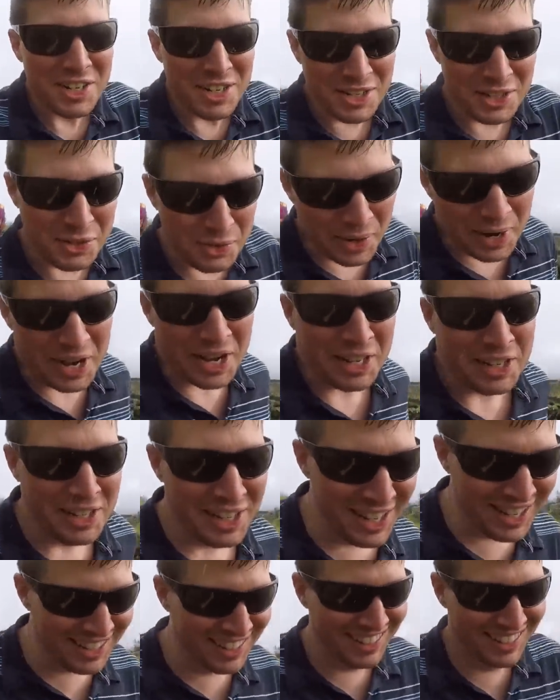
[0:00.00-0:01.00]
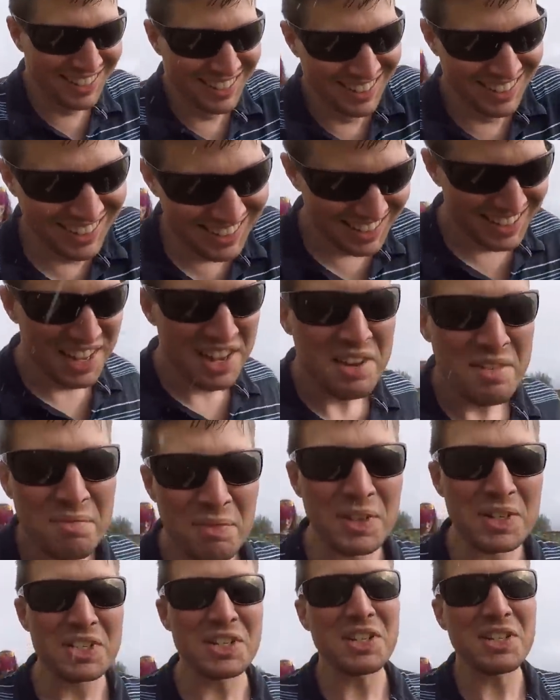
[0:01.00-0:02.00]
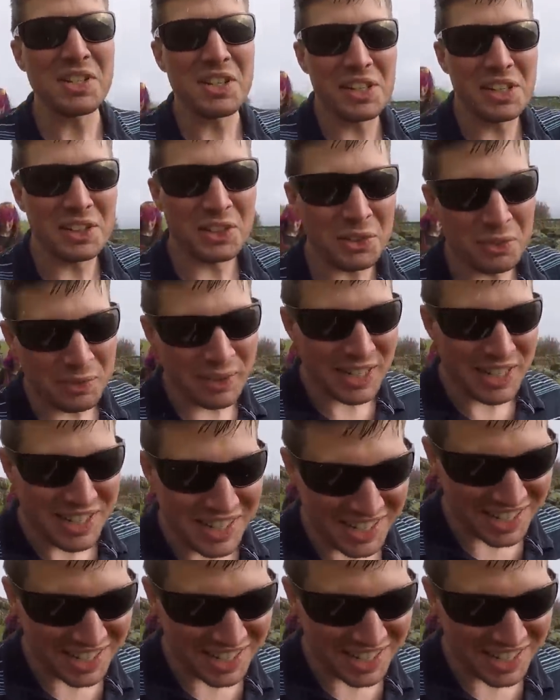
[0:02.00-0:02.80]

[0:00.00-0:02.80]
it's raining. But just a little mist.